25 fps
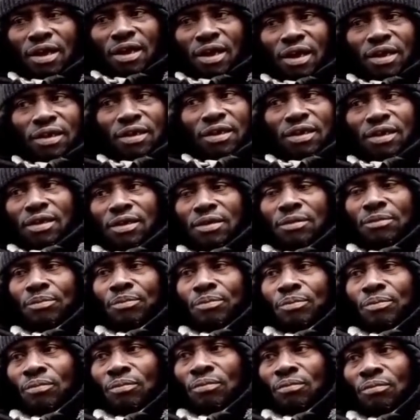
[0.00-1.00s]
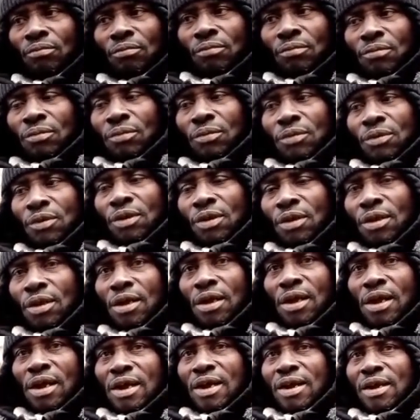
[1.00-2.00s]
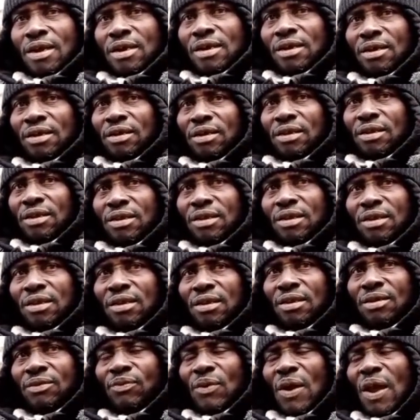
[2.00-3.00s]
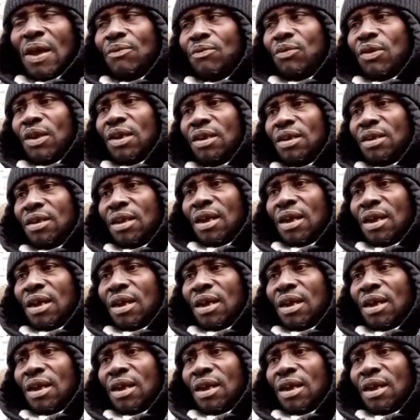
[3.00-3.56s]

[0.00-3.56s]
many years you have been in Italy? At least this is 5 years now.